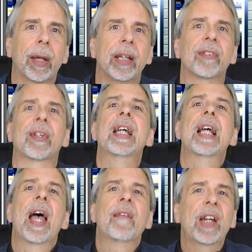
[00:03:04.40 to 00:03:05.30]
debate,
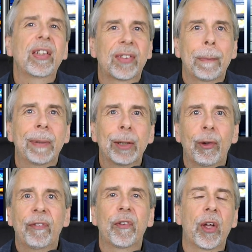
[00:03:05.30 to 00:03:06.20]
they simply
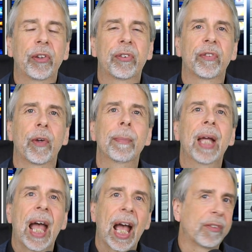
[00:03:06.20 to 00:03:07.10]
referred to
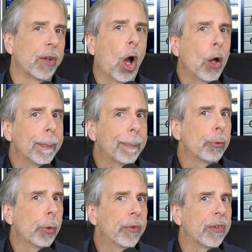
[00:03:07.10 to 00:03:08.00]
them as
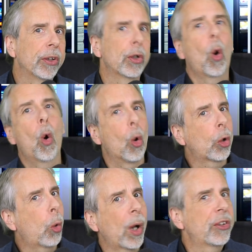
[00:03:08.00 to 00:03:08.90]
unproven
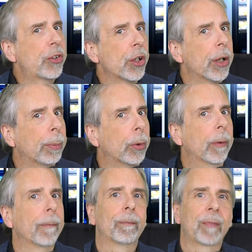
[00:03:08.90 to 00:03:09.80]
or
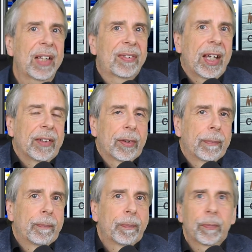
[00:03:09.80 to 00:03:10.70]
questionable. That's
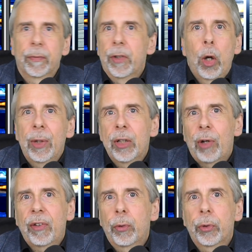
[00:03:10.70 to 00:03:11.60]
it. No
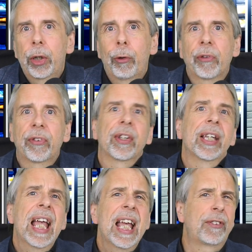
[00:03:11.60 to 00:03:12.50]
interest or
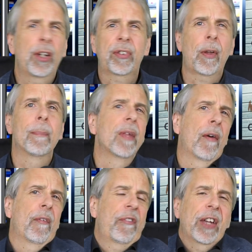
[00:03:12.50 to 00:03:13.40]
curiosity. It's just some
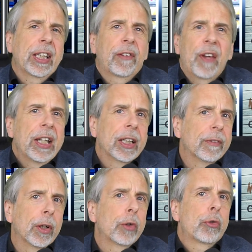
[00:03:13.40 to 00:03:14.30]
fake
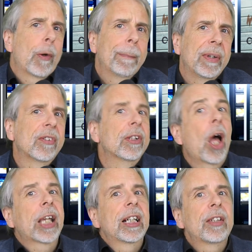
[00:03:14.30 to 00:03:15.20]
thing that Trump is
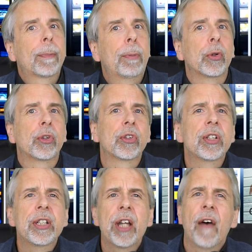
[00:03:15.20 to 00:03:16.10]
likely to push.
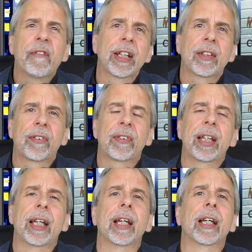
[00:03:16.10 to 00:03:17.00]
Nothing to
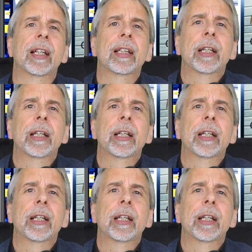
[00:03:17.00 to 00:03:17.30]
see here.